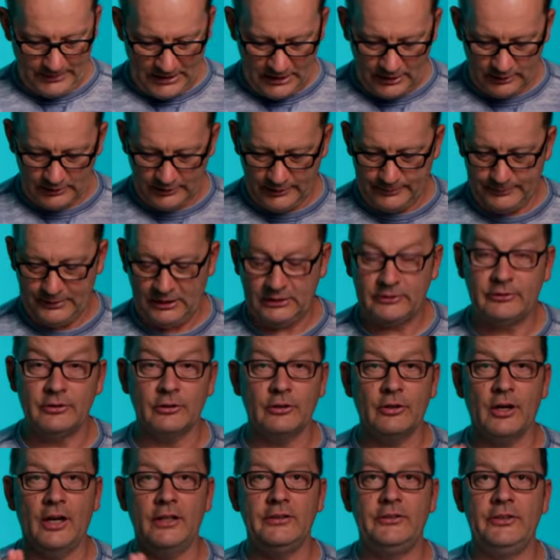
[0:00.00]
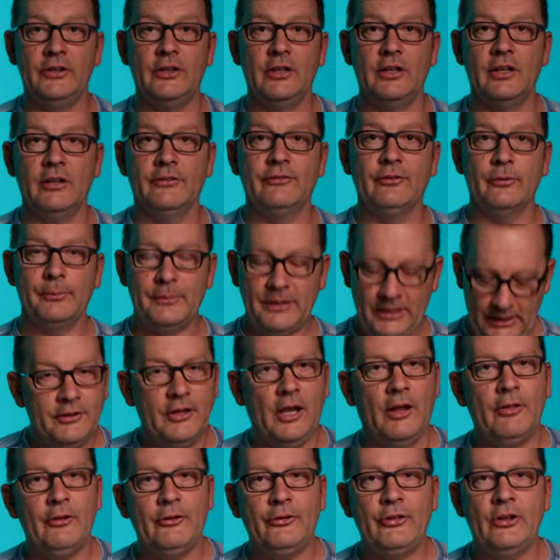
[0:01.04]
barely meets the criteria for me.
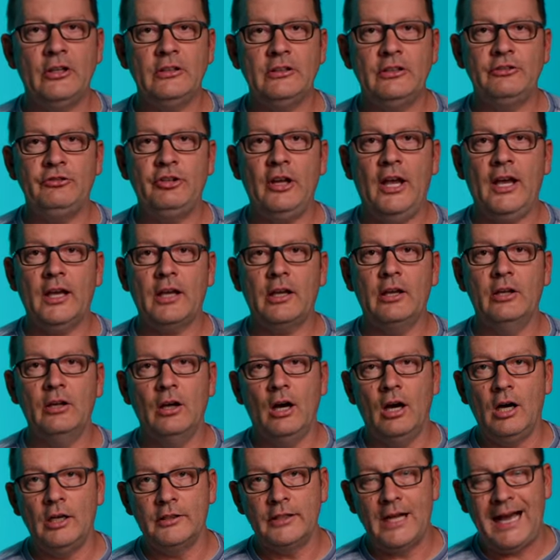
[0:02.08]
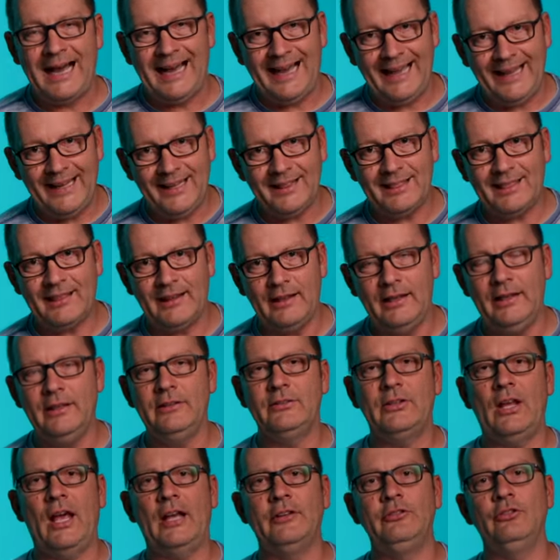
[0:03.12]
The other thing to check on height
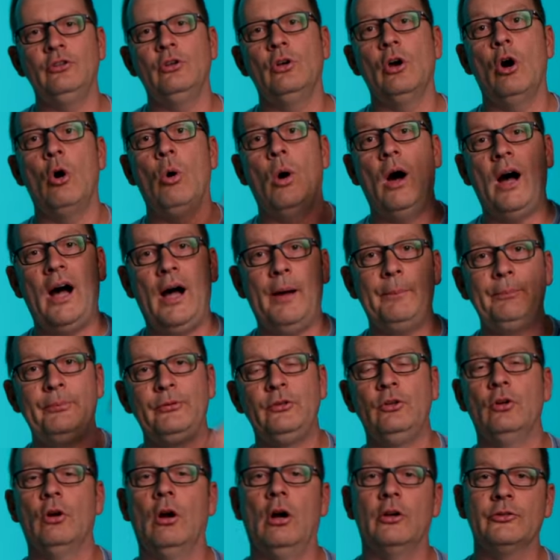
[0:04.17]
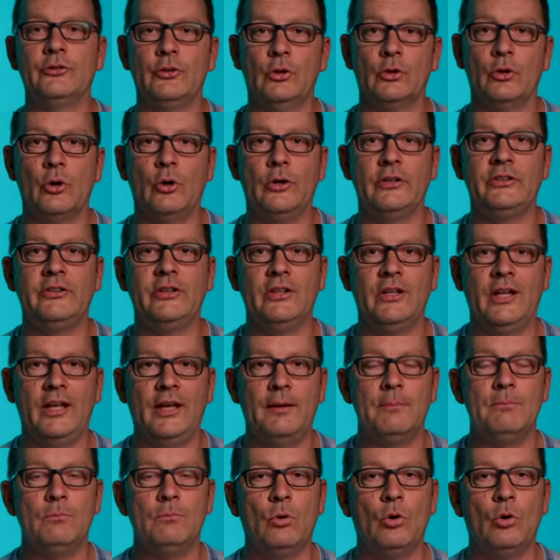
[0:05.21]
is as you go up, you're also going to
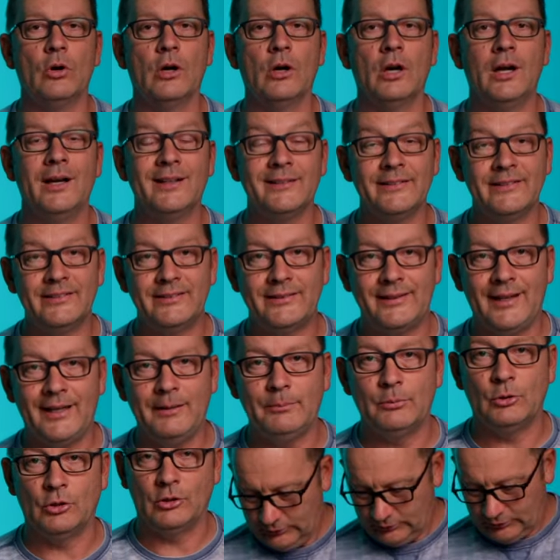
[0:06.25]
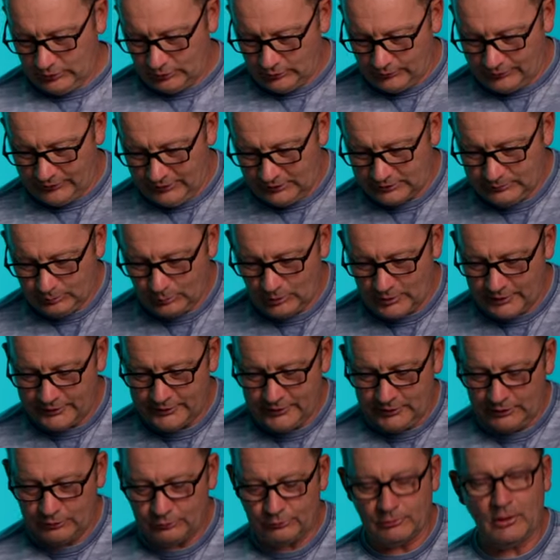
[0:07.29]
get more unstable. So this one
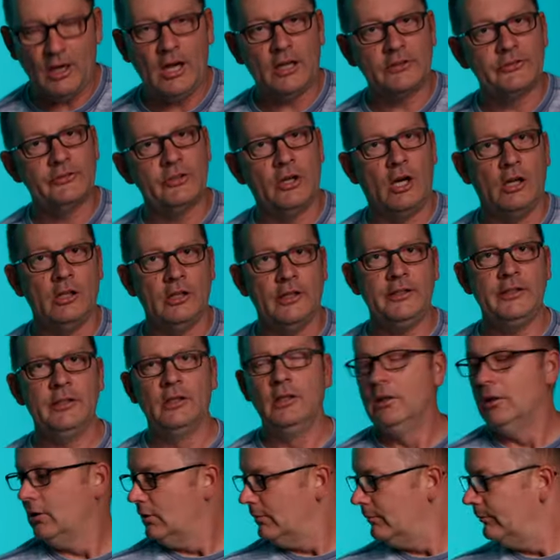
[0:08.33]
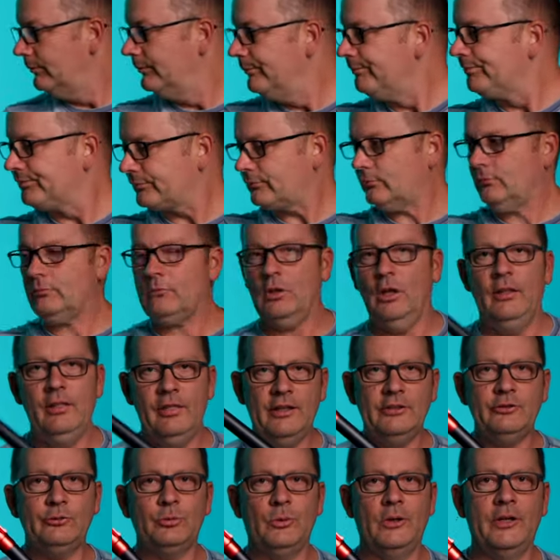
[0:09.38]
is rock solid.
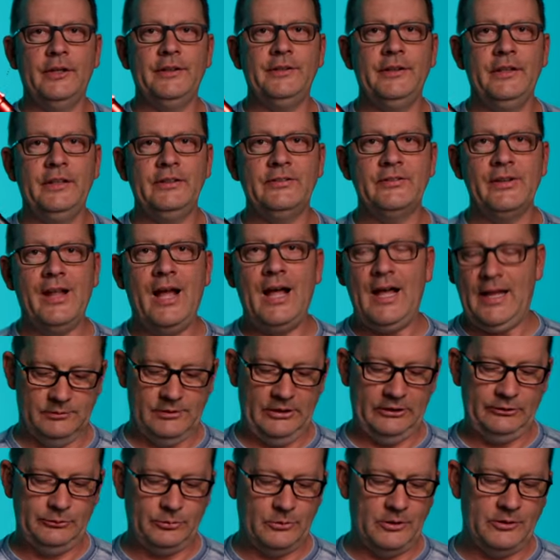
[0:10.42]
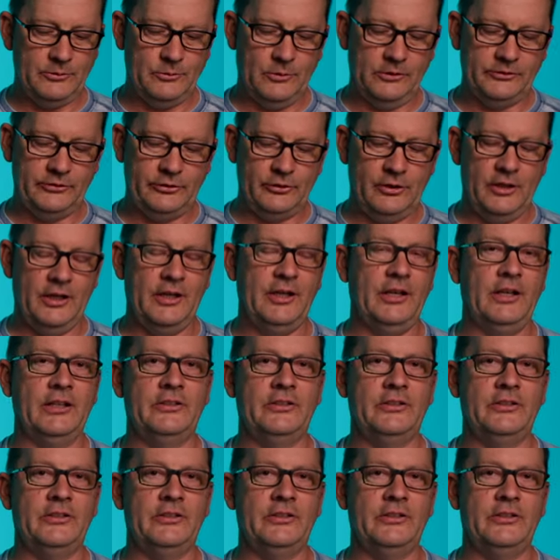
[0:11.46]
This one is not. This one, once you get it